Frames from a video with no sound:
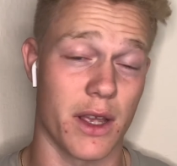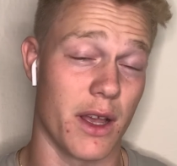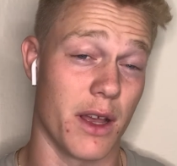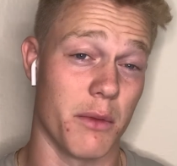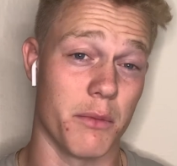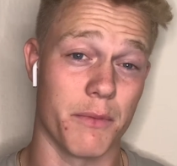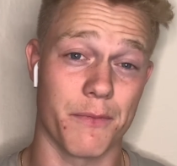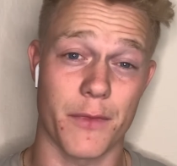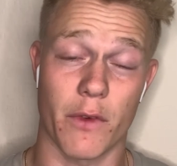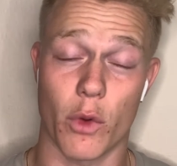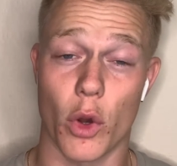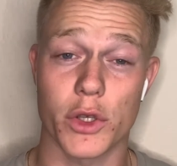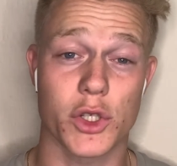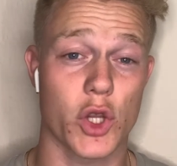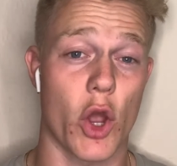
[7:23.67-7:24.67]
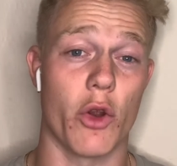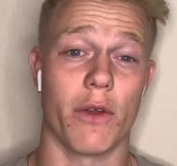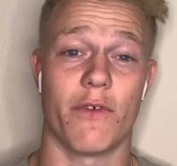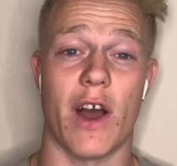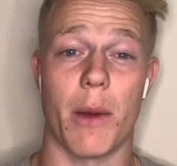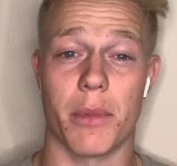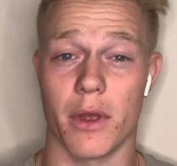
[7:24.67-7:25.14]
Um, I've got a Skoda
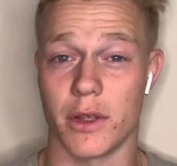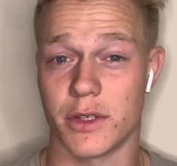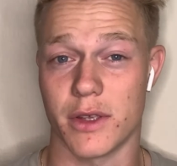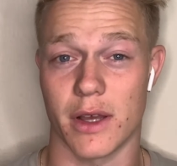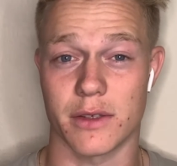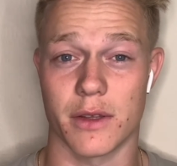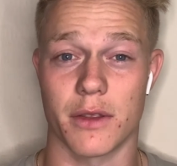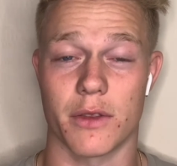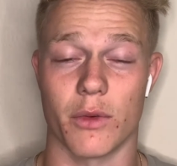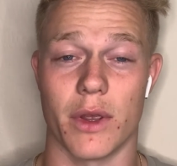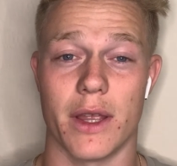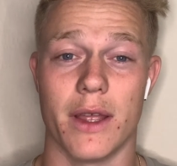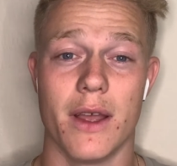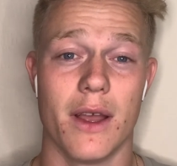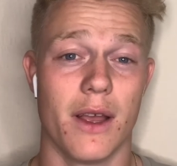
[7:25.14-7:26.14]
Fabia 2003